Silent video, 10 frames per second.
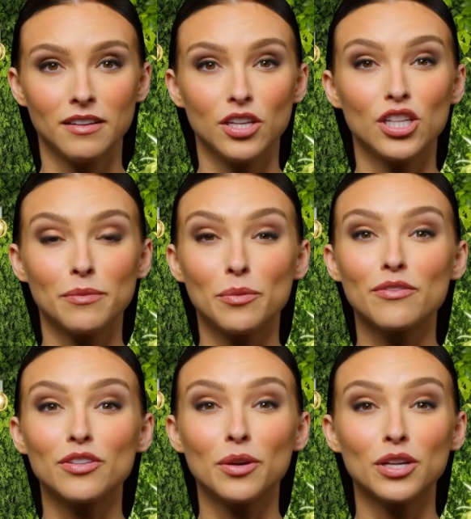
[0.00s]
She
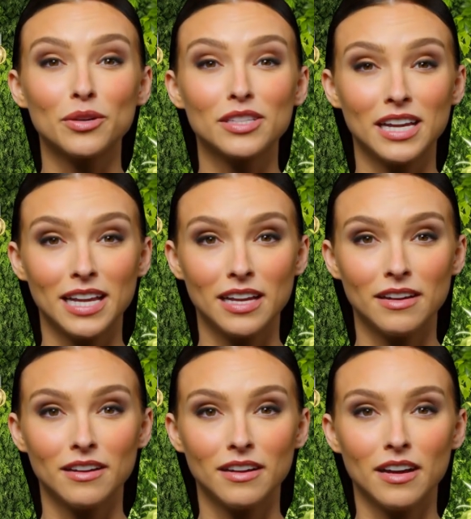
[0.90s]
moved to a new city,
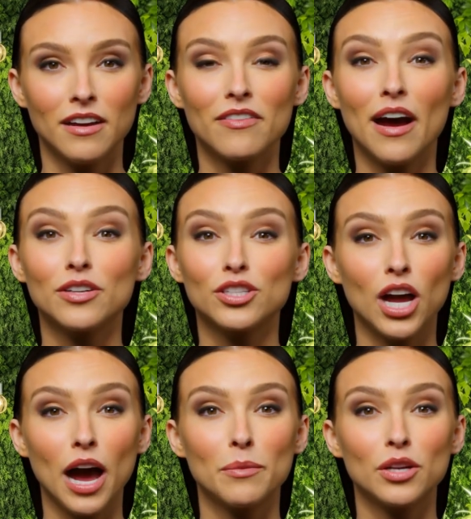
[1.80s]
found a
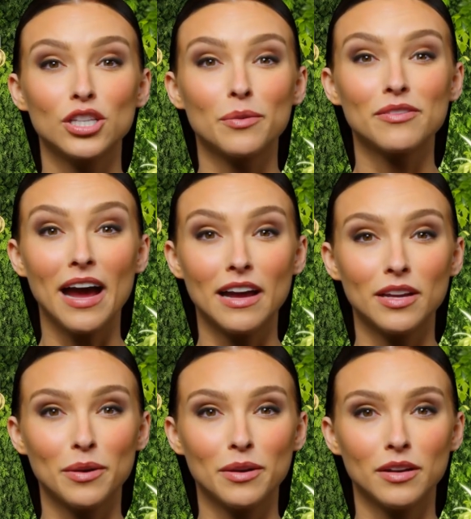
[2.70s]
job where she was
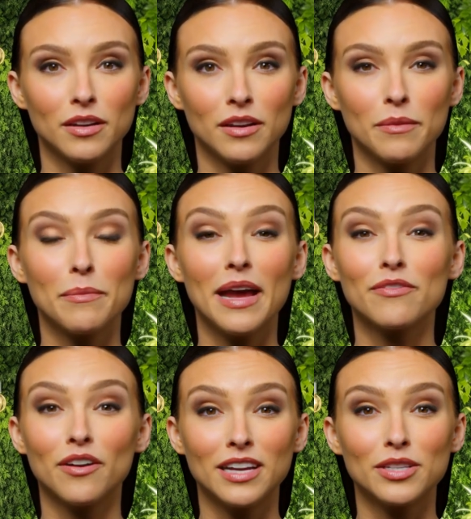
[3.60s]
valued, made
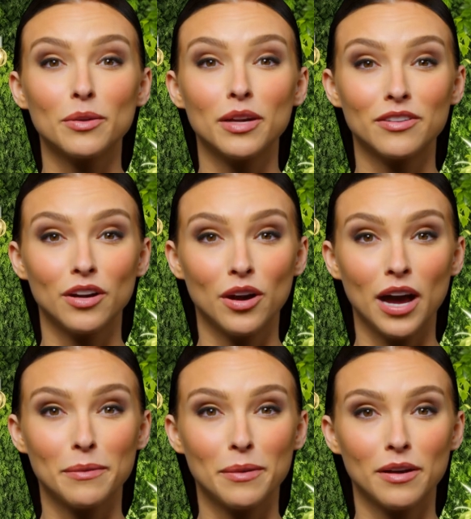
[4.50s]
friends who lifted her
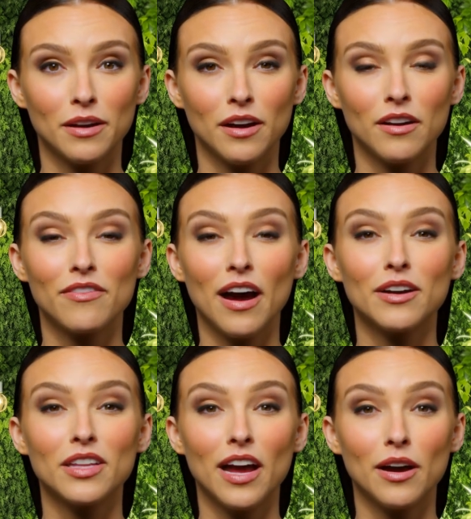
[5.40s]
up, found
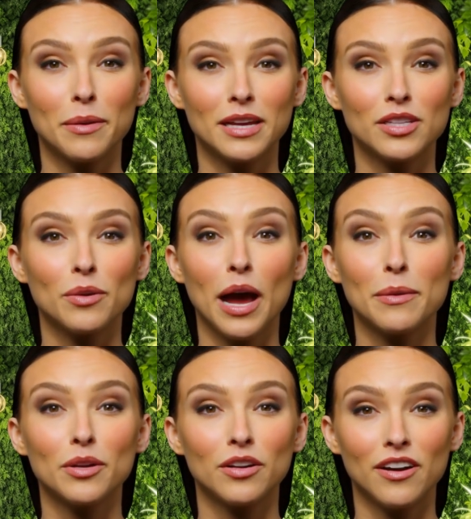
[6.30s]
a therapist who
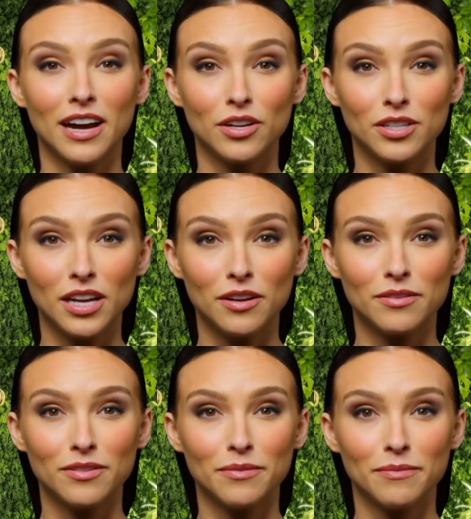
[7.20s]
helped her find
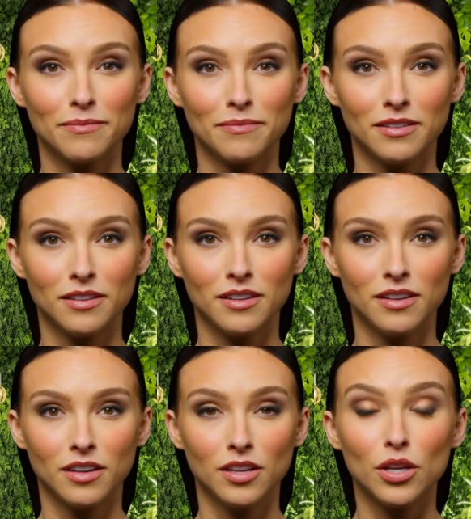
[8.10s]
herself.
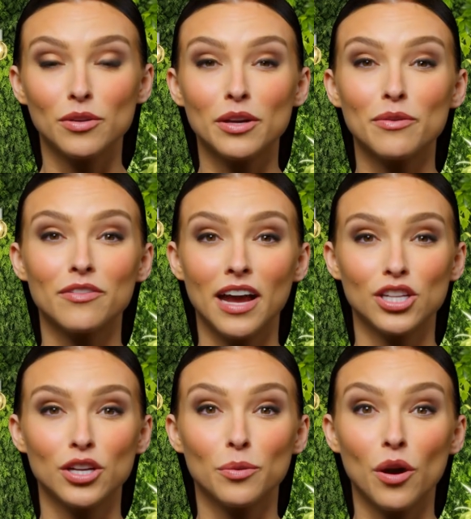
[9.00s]
Closing
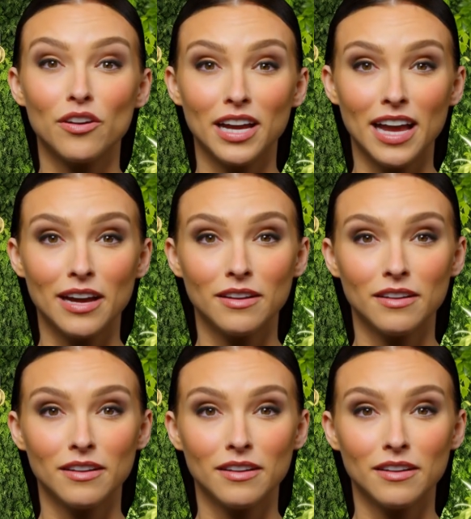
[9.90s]
reflection woven in.